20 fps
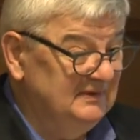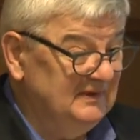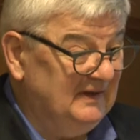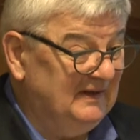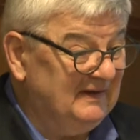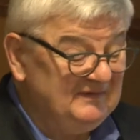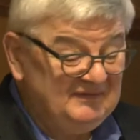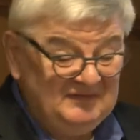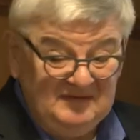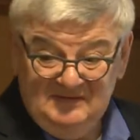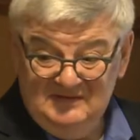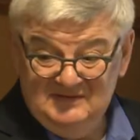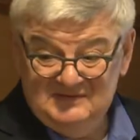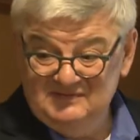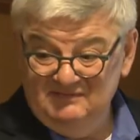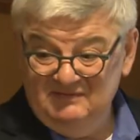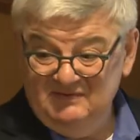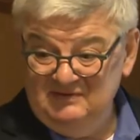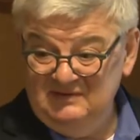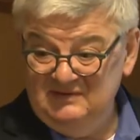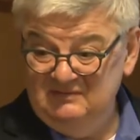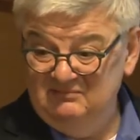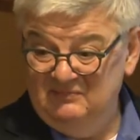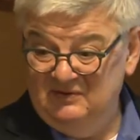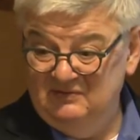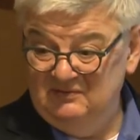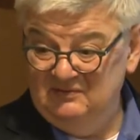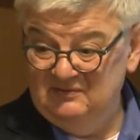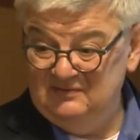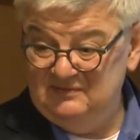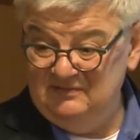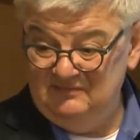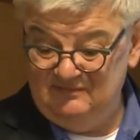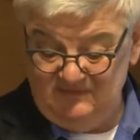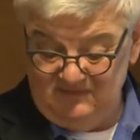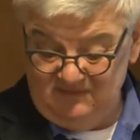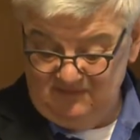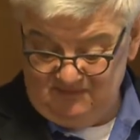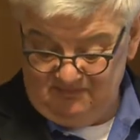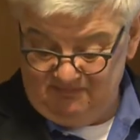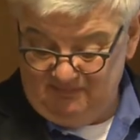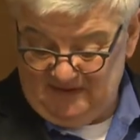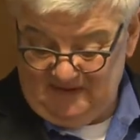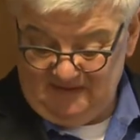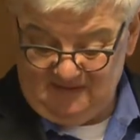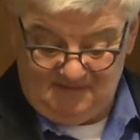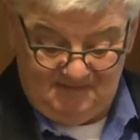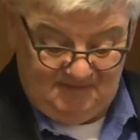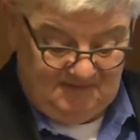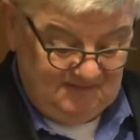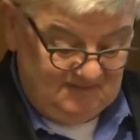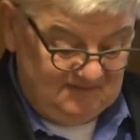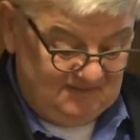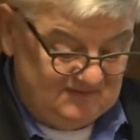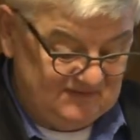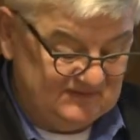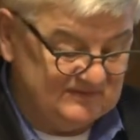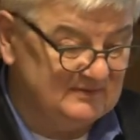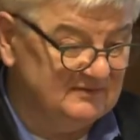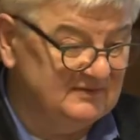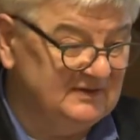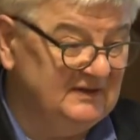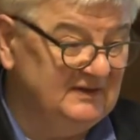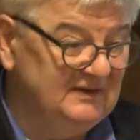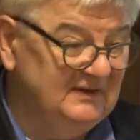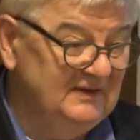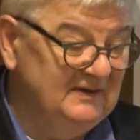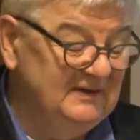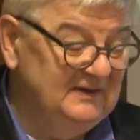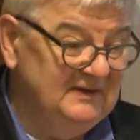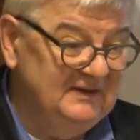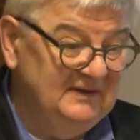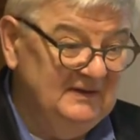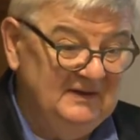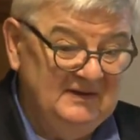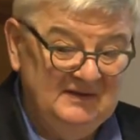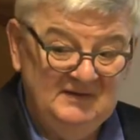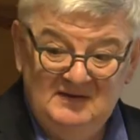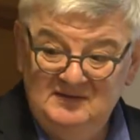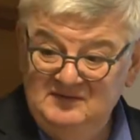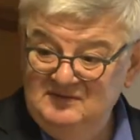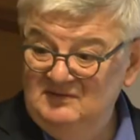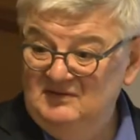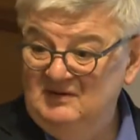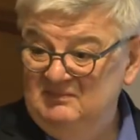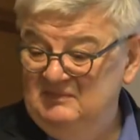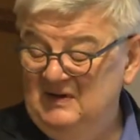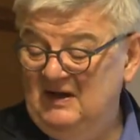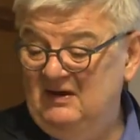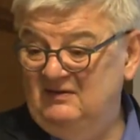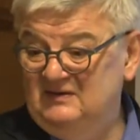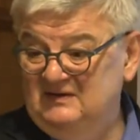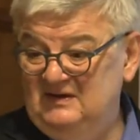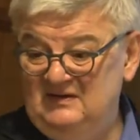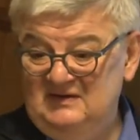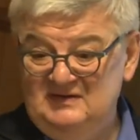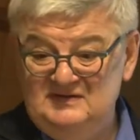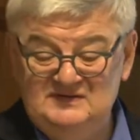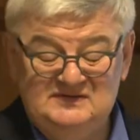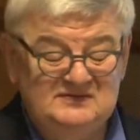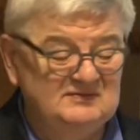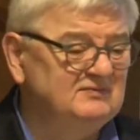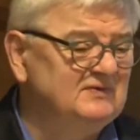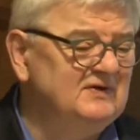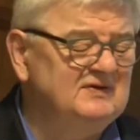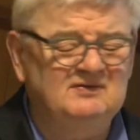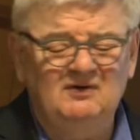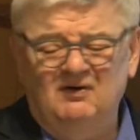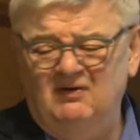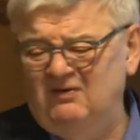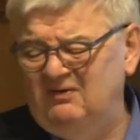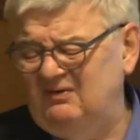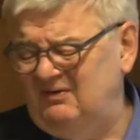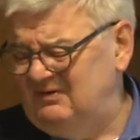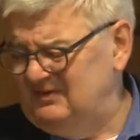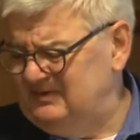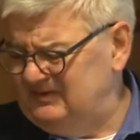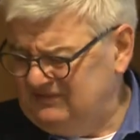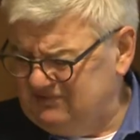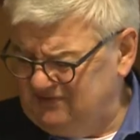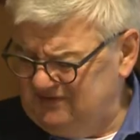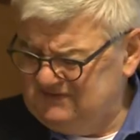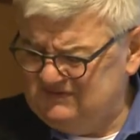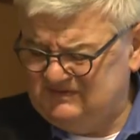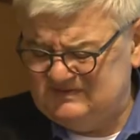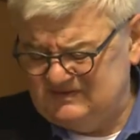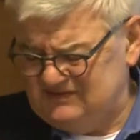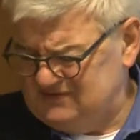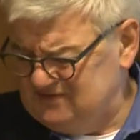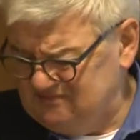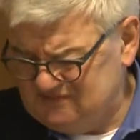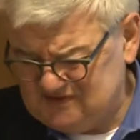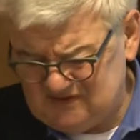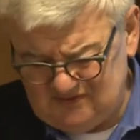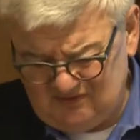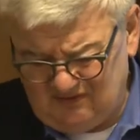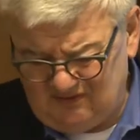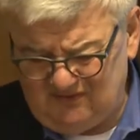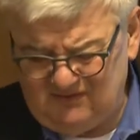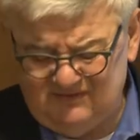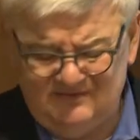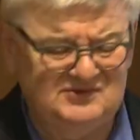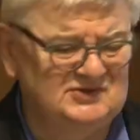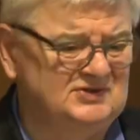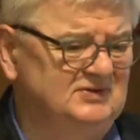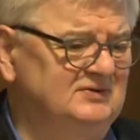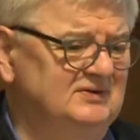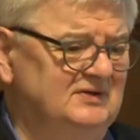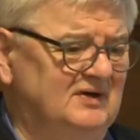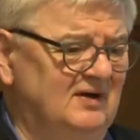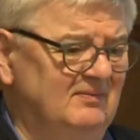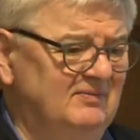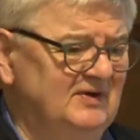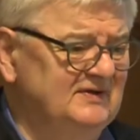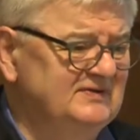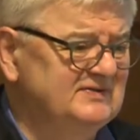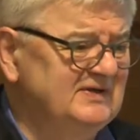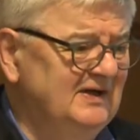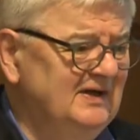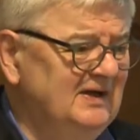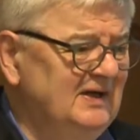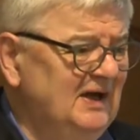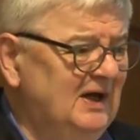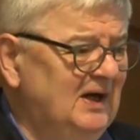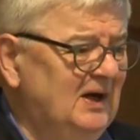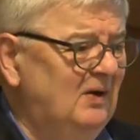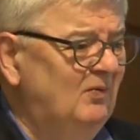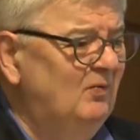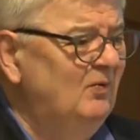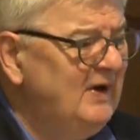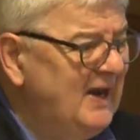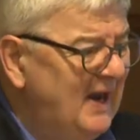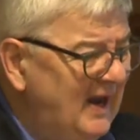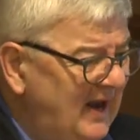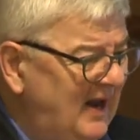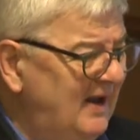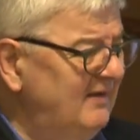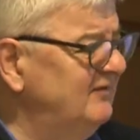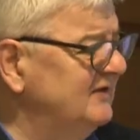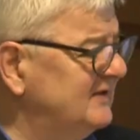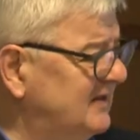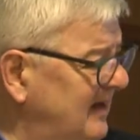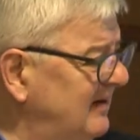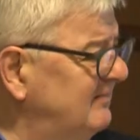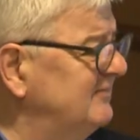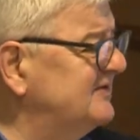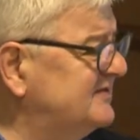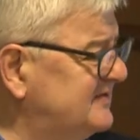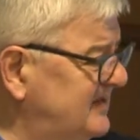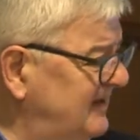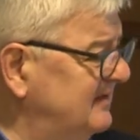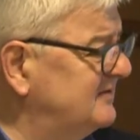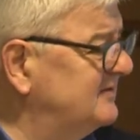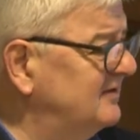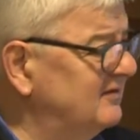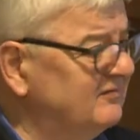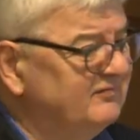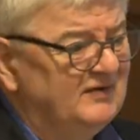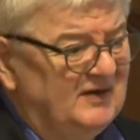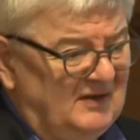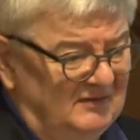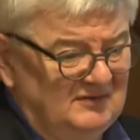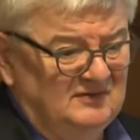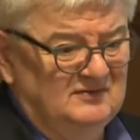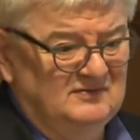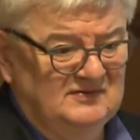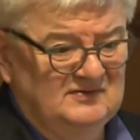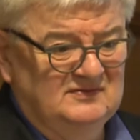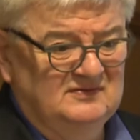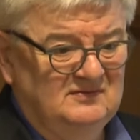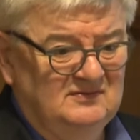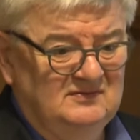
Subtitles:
I think it's very important, if you look back in history, that Europe nowadays, with all the criticisms and all the shortcomings, we have a common set of values.